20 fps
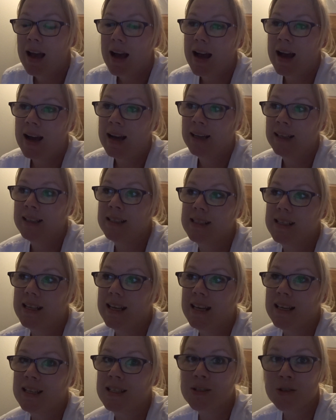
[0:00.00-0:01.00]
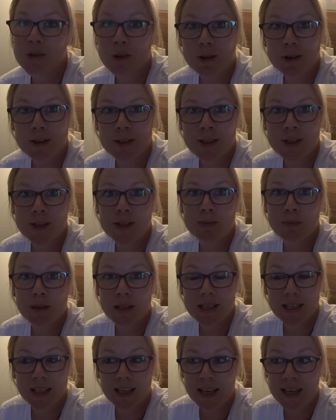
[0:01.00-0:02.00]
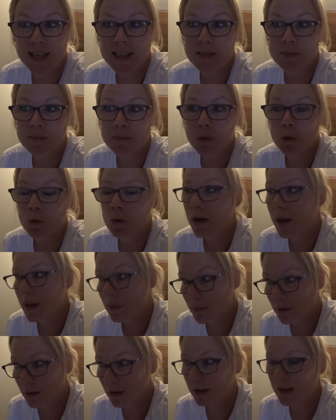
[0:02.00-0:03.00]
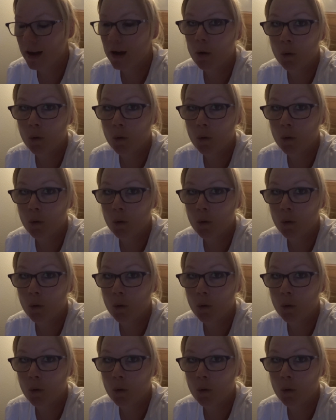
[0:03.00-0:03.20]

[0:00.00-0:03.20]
And it's not just Magic Kingdom or Epcot,